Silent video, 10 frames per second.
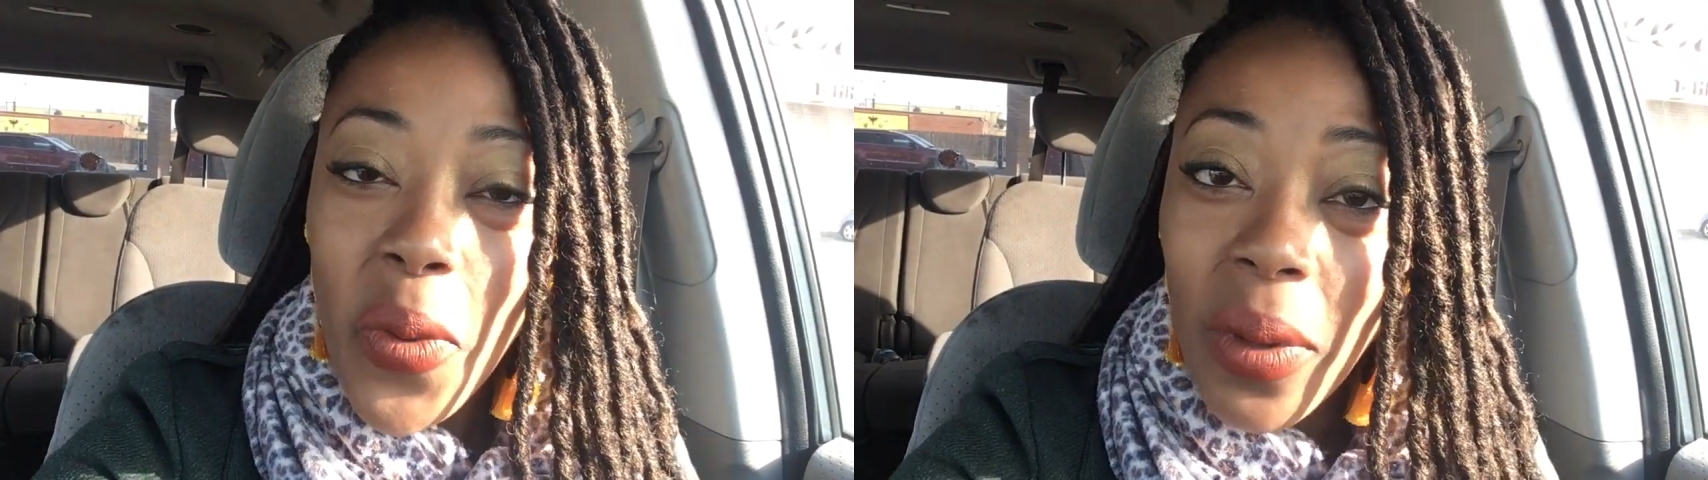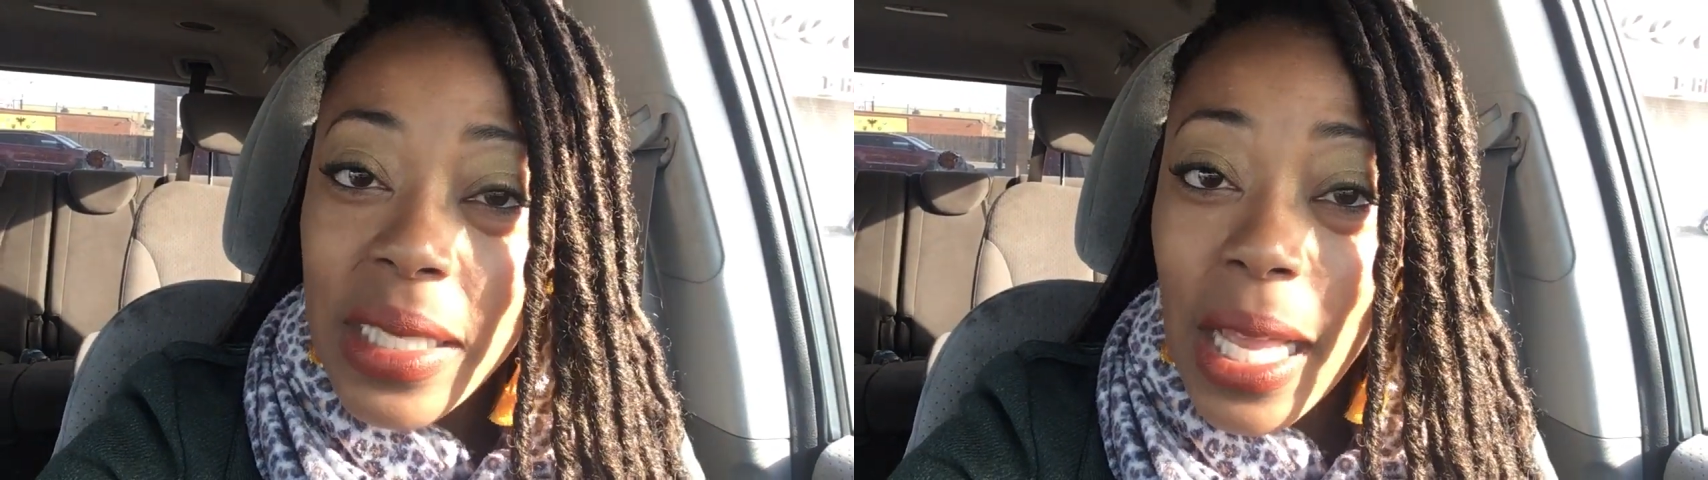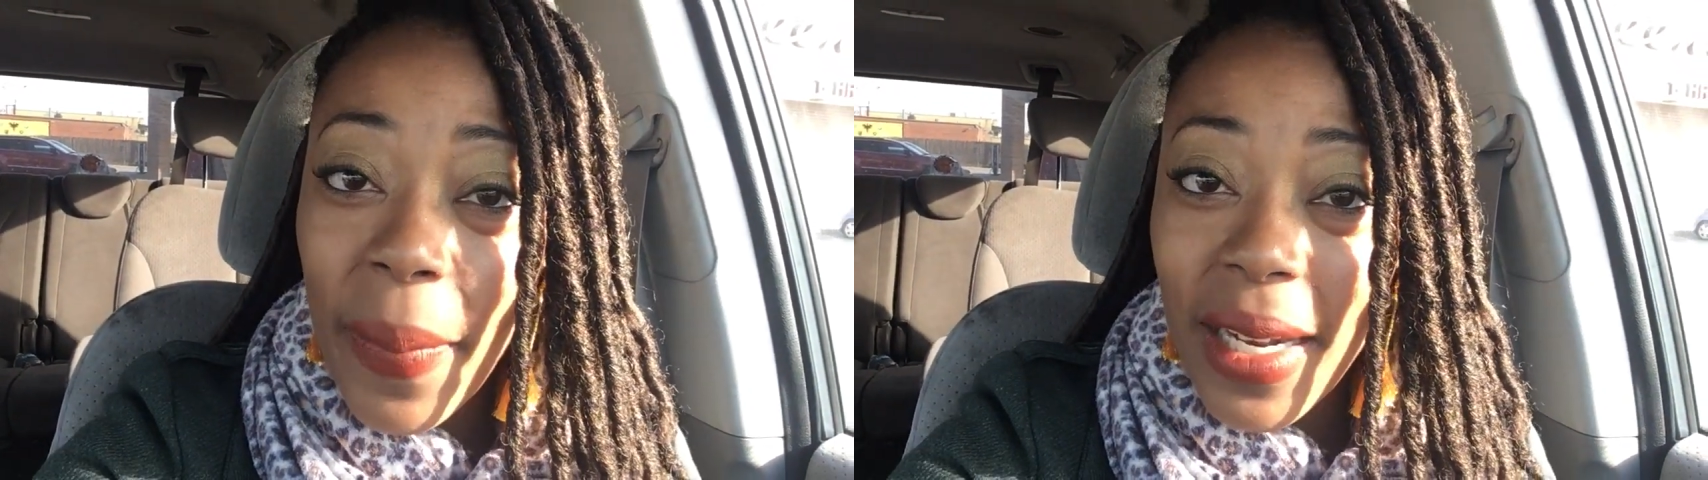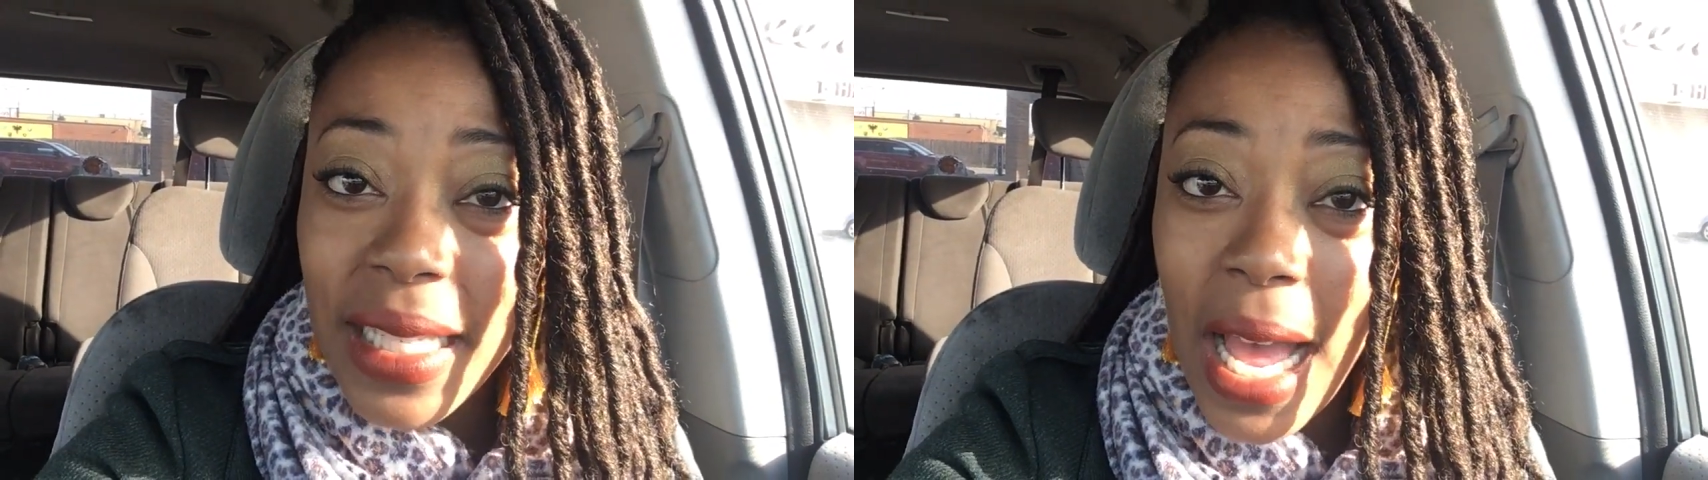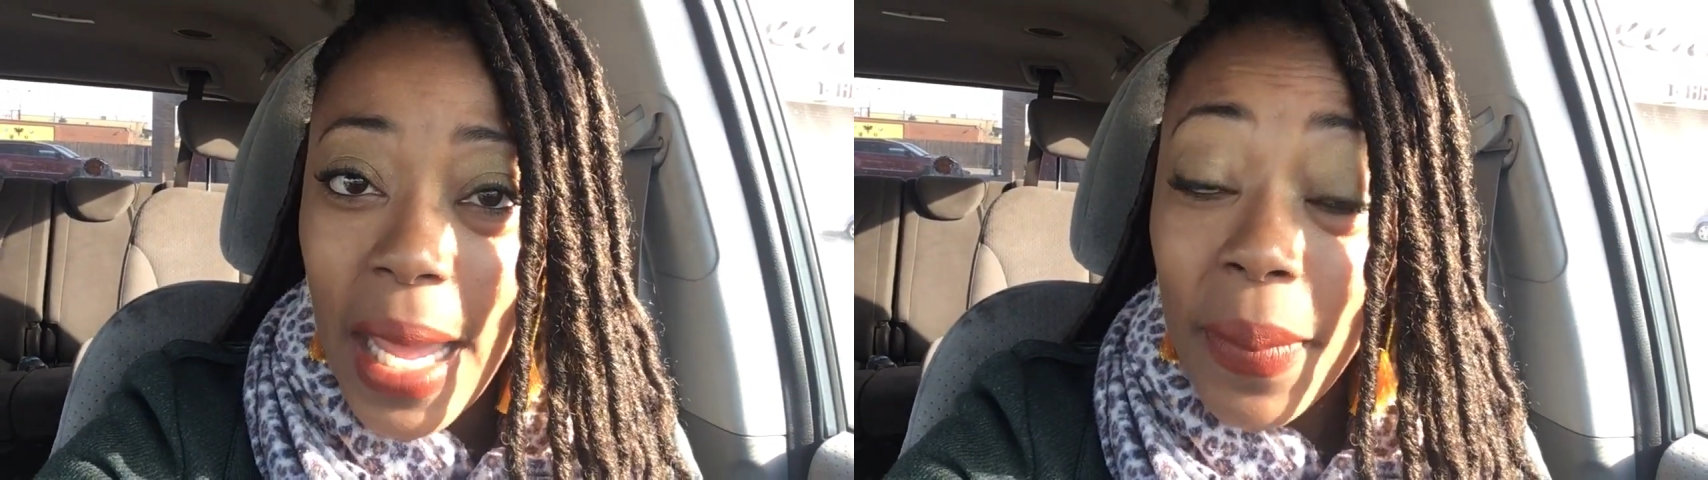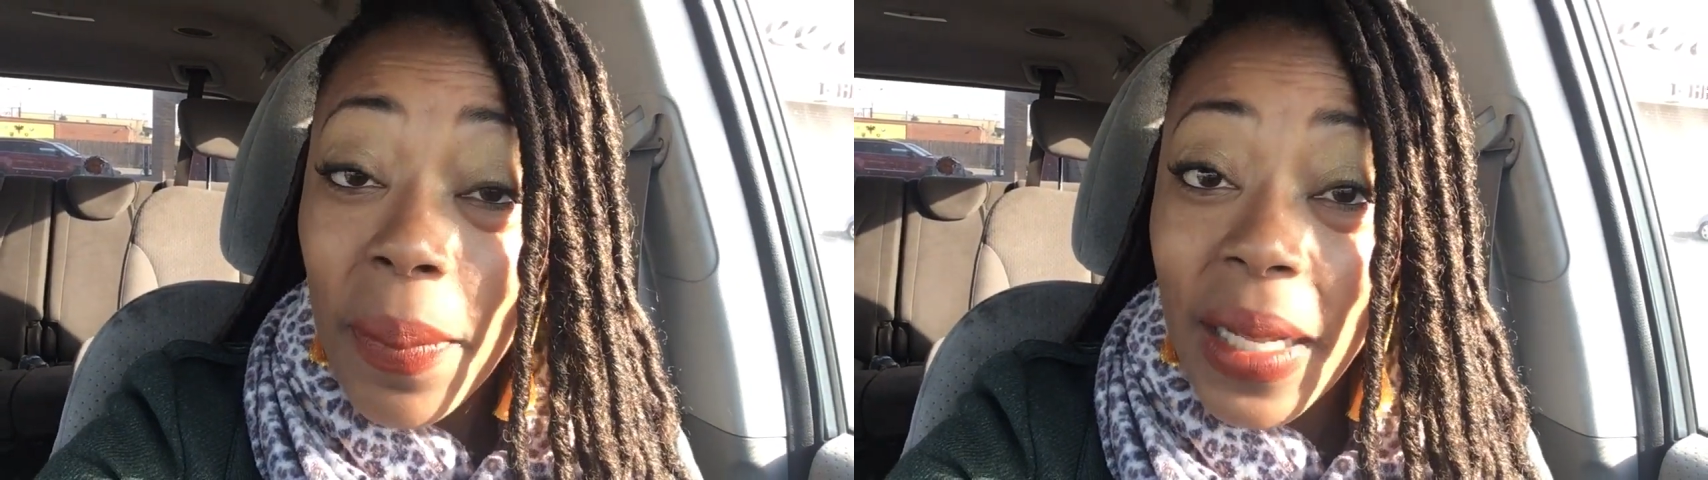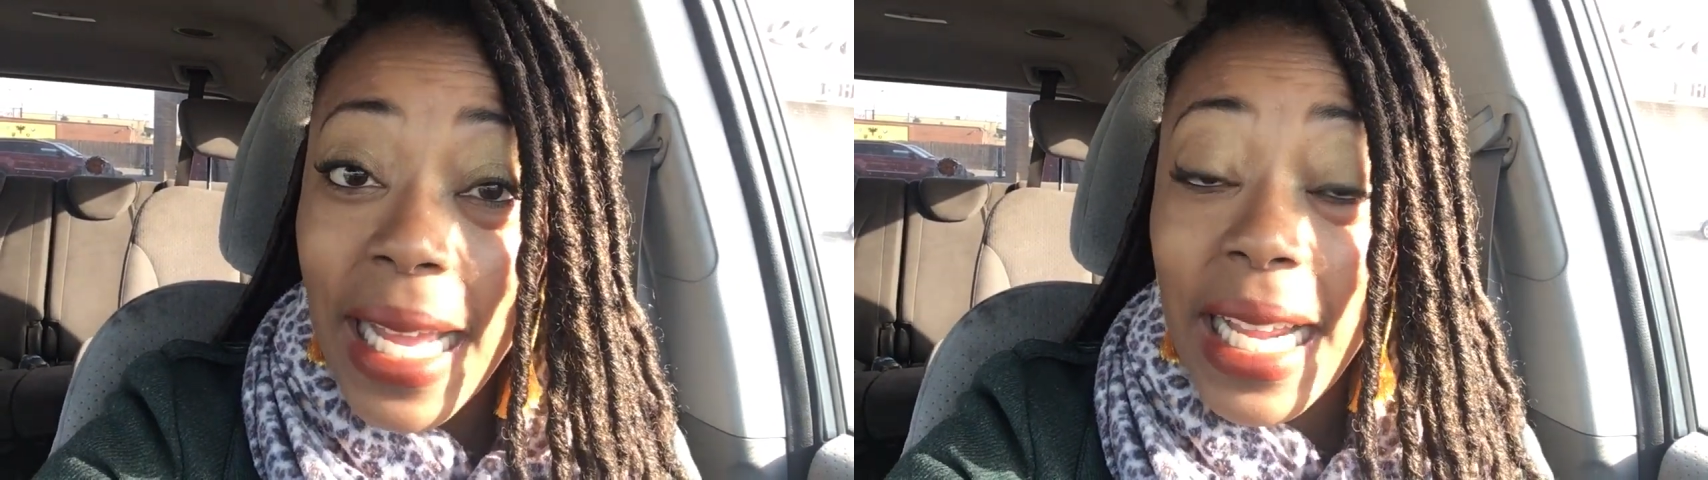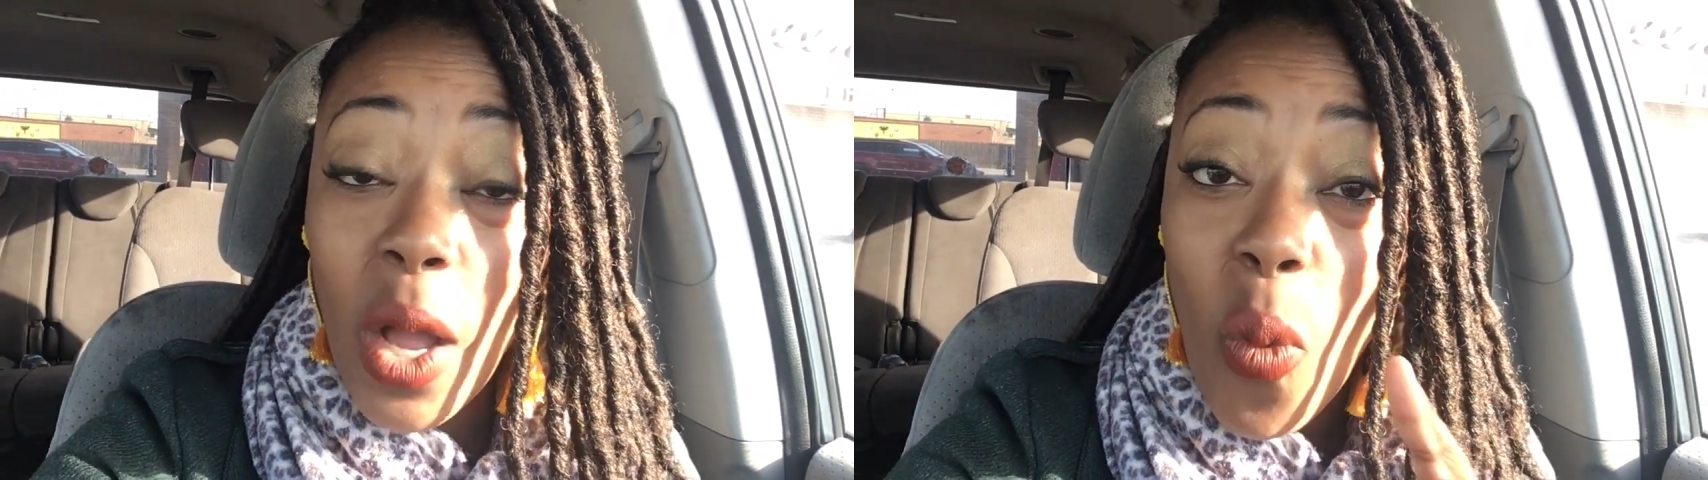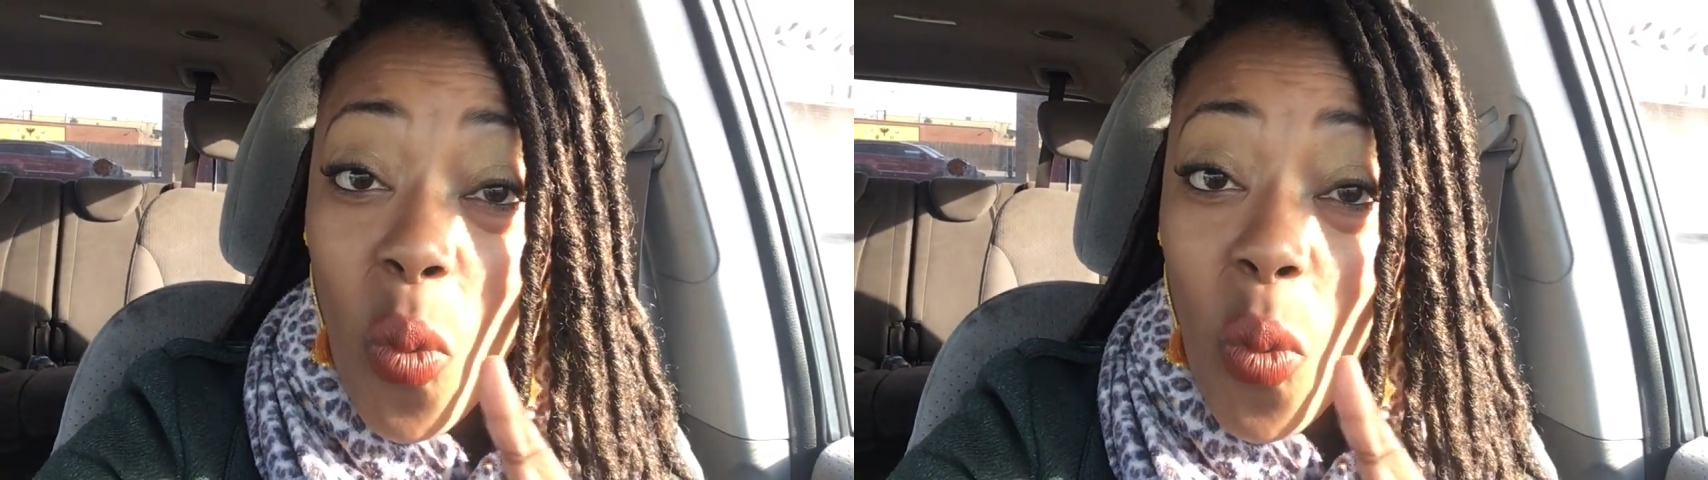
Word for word: One step at a time. Planning